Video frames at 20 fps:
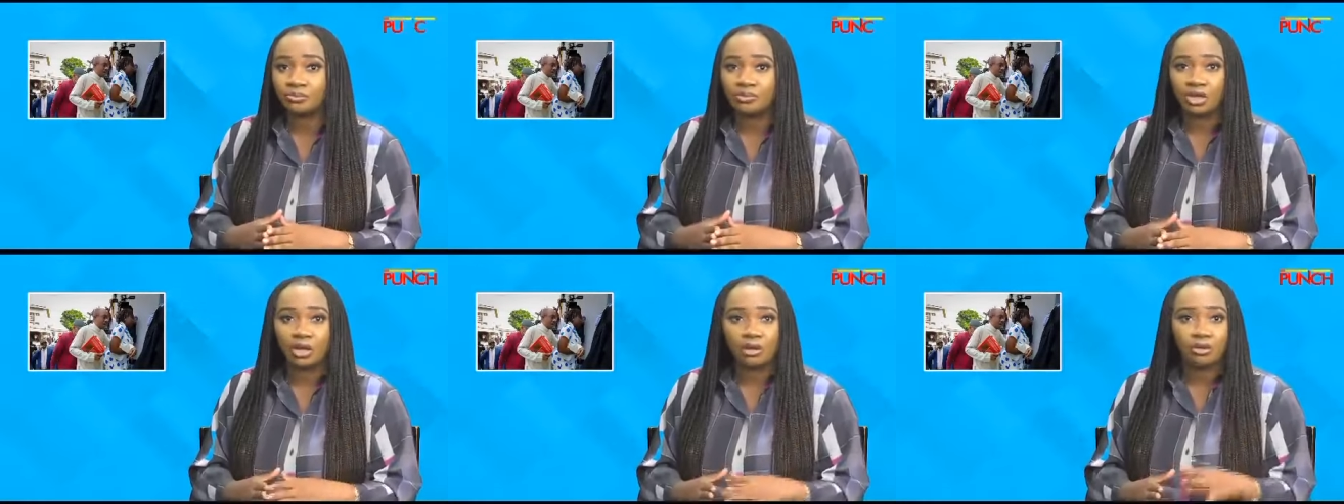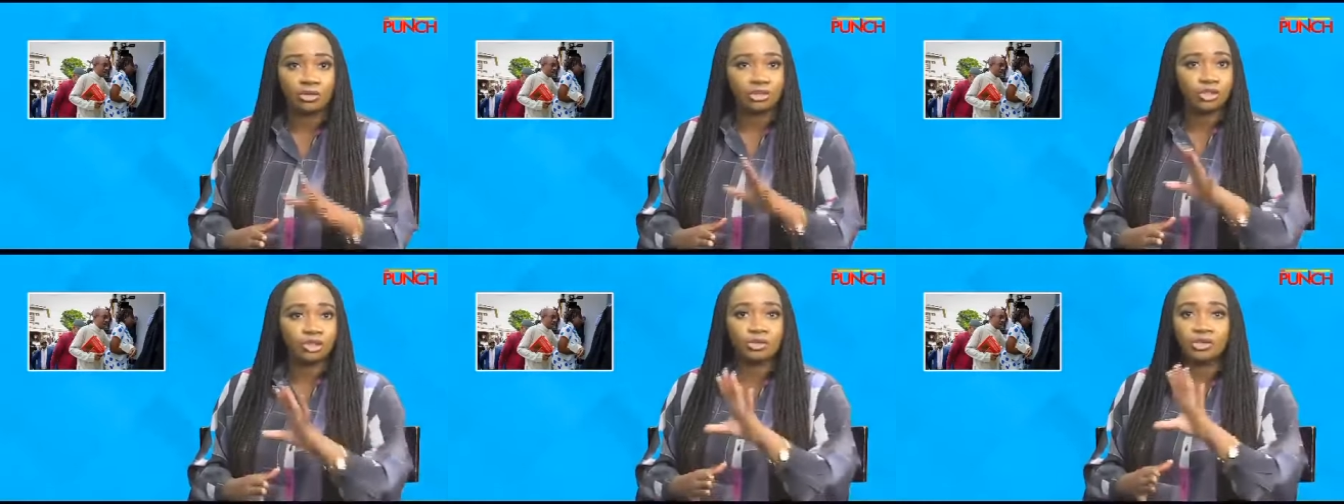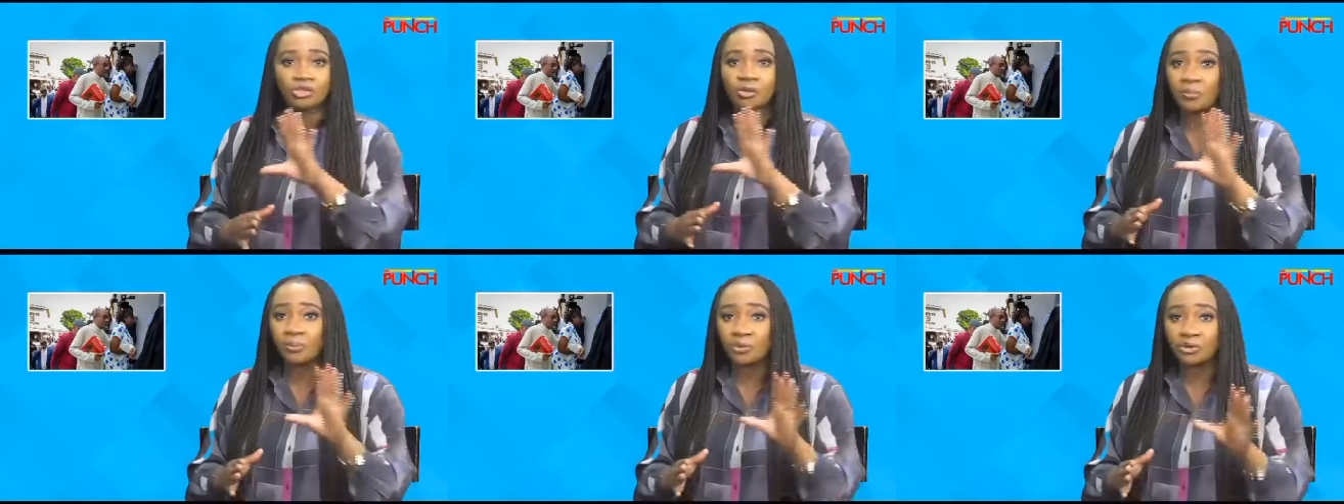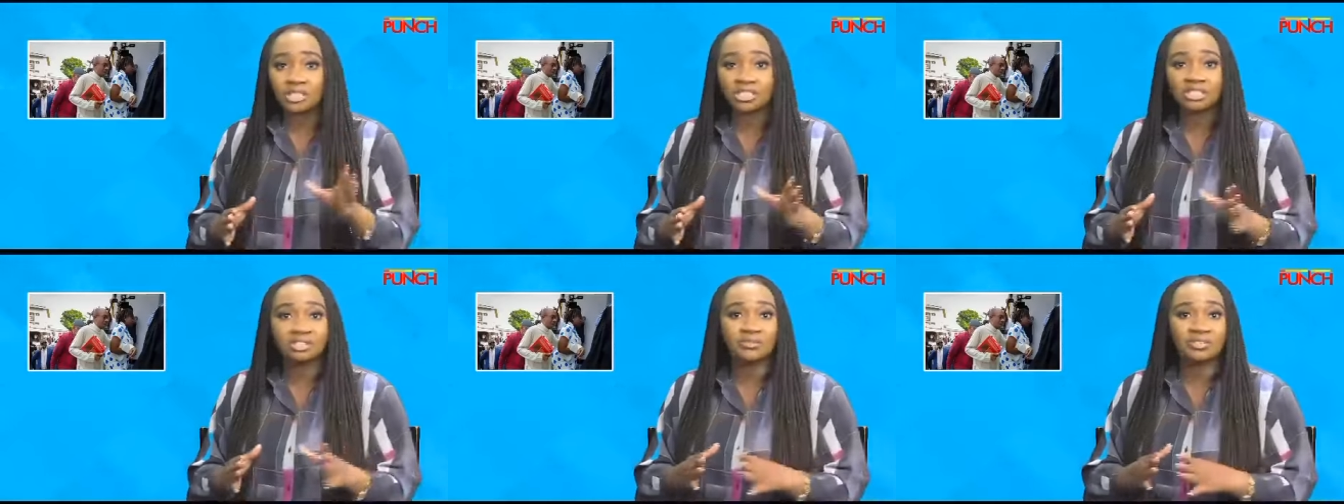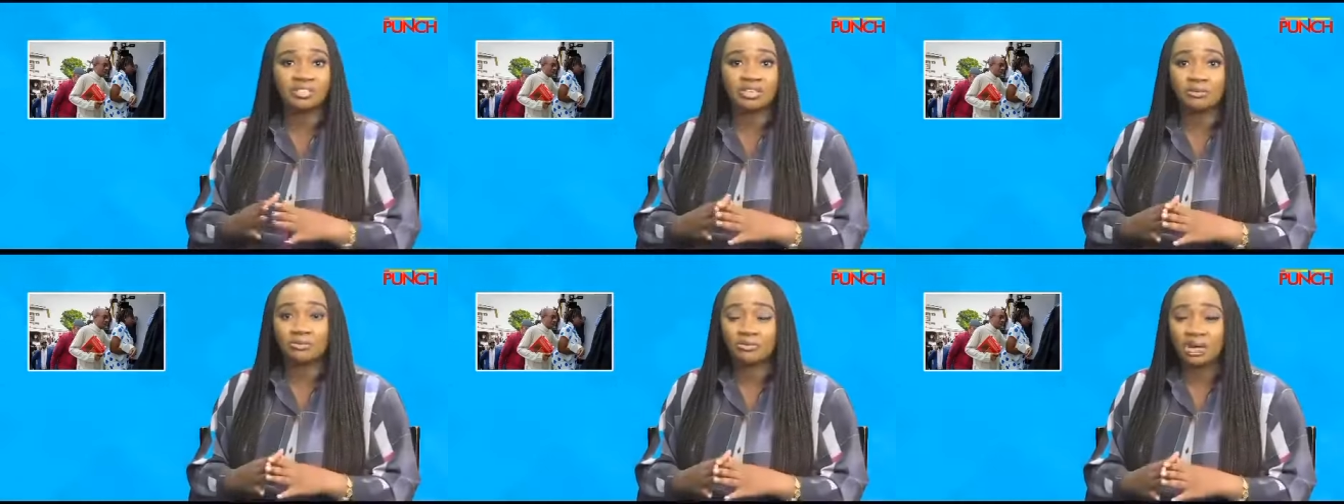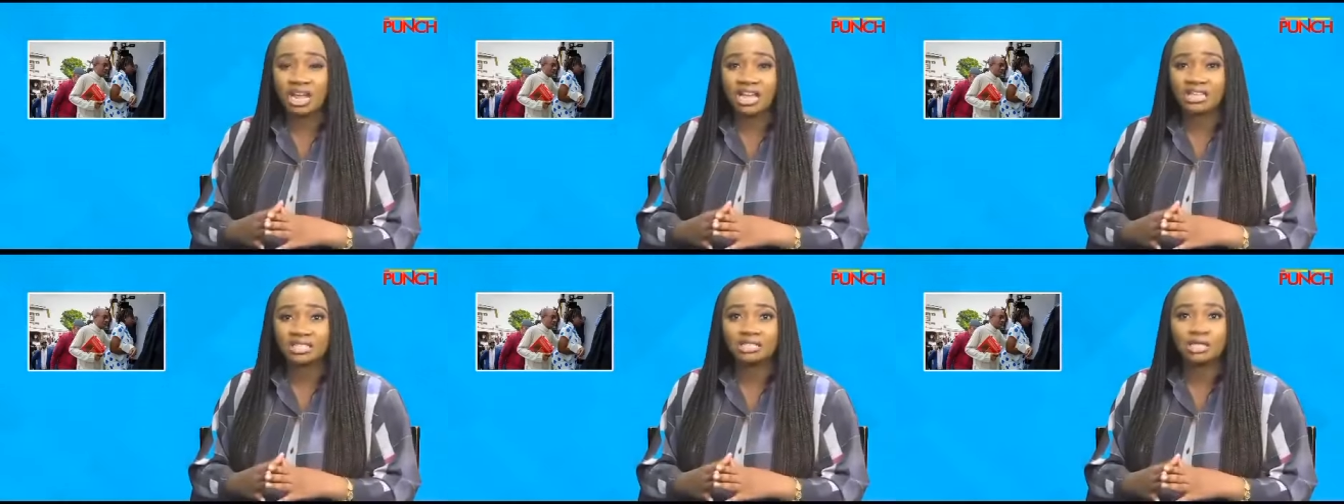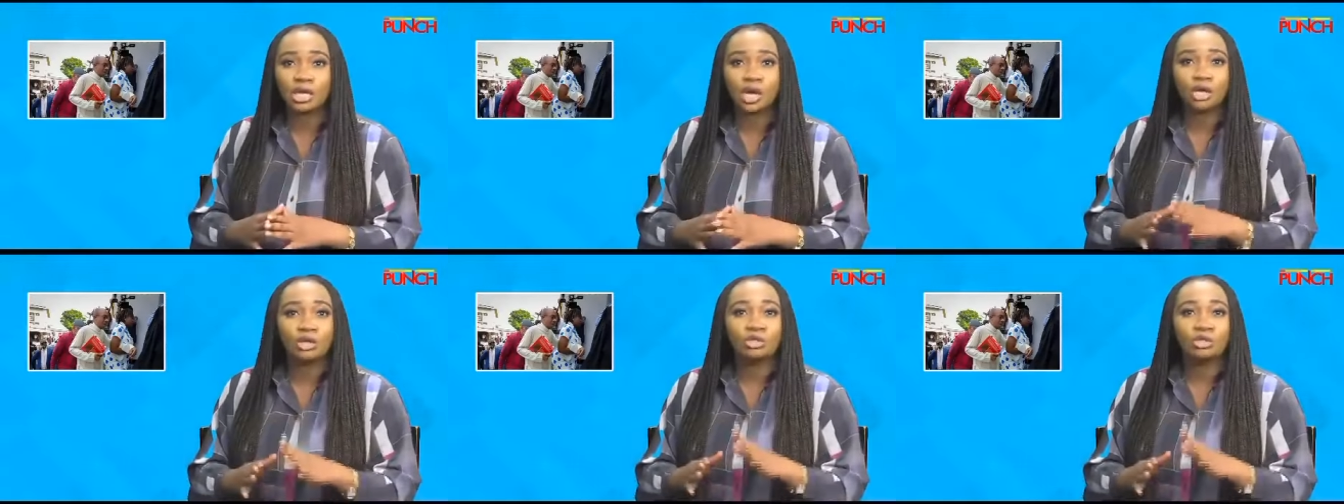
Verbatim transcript: Now, during the process of his arrest,